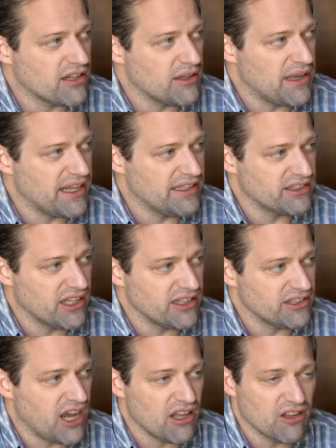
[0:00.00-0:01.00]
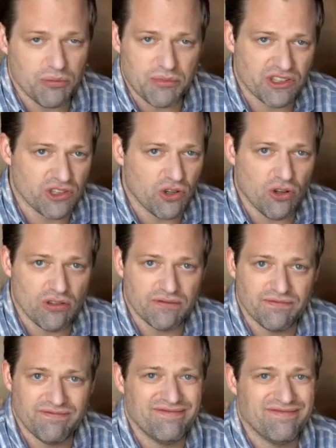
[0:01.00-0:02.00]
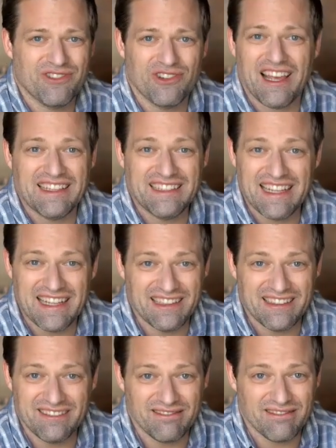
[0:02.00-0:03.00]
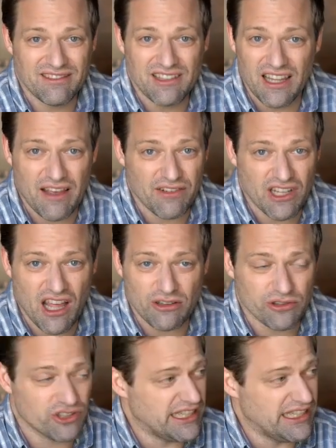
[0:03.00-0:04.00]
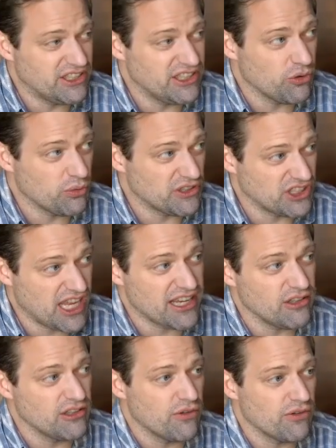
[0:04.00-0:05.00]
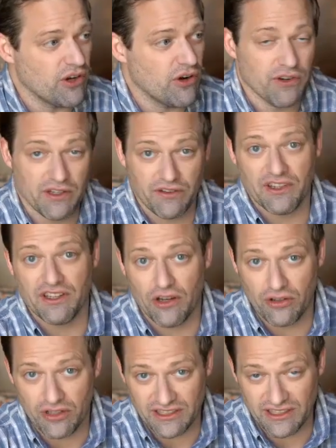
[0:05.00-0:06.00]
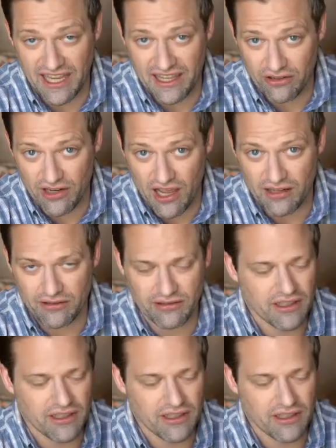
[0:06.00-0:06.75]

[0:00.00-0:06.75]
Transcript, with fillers: at pennies on the dollar but sold for like 10 11 dollars each and they're recycled over and over and they're like oh they say they're not